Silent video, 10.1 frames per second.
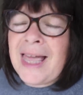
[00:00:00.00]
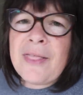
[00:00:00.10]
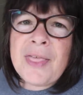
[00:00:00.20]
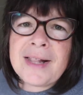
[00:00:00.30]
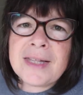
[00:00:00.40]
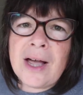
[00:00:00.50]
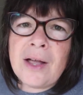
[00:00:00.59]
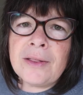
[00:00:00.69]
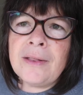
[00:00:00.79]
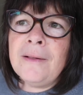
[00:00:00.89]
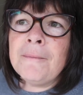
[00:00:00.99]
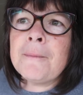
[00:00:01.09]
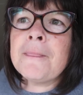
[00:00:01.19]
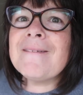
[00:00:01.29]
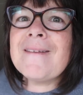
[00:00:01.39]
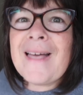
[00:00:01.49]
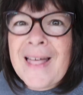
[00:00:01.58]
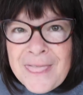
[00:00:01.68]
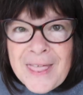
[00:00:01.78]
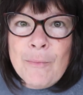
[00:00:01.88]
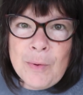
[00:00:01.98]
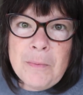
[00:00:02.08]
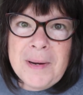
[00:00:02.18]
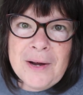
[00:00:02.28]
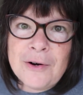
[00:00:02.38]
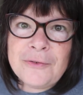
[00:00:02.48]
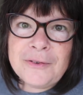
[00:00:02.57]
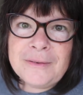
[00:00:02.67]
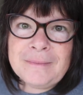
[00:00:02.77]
Get that done and then we'll be off.